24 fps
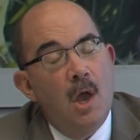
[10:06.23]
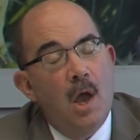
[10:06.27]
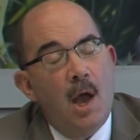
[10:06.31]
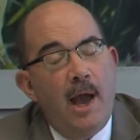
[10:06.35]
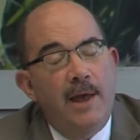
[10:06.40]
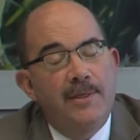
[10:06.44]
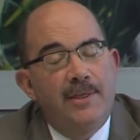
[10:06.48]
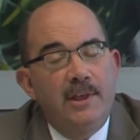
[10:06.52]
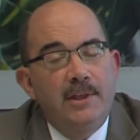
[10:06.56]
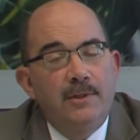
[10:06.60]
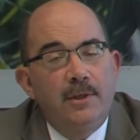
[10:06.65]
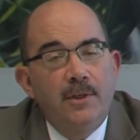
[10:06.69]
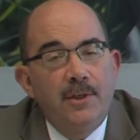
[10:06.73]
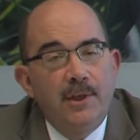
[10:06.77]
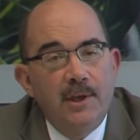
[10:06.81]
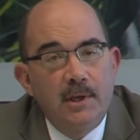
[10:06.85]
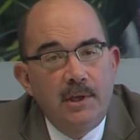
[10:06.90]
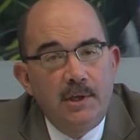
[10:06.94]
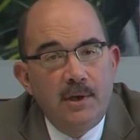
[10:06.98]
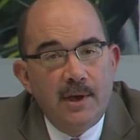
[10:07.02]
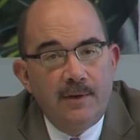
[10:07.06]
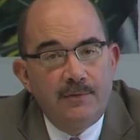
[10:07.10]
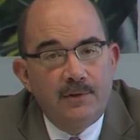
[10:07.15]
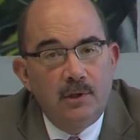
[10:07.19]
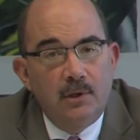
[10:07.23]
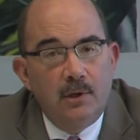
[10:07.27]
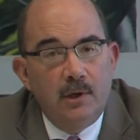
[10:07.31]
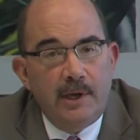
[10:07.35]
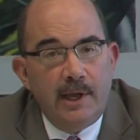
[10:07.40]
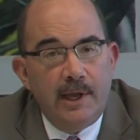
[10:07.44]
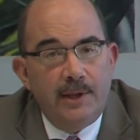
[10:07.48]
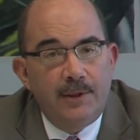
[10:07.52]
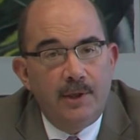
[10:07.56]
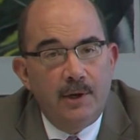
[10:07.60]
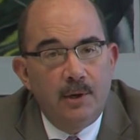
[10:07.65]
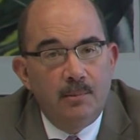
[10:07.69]
I think the thing you have to look
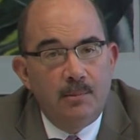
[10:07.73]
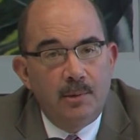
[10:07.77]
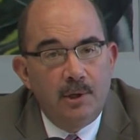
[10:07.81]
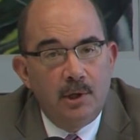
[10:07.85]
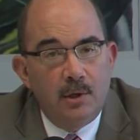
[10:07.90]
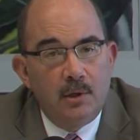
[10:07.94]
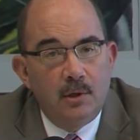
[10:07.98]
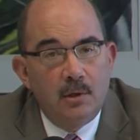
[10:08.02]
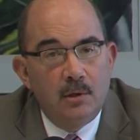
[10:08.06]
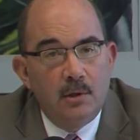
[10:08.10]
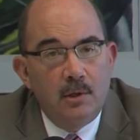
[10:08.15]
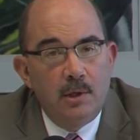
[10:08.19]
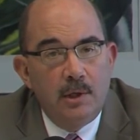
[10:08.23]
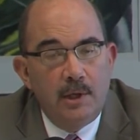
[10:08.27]
at there, Bill,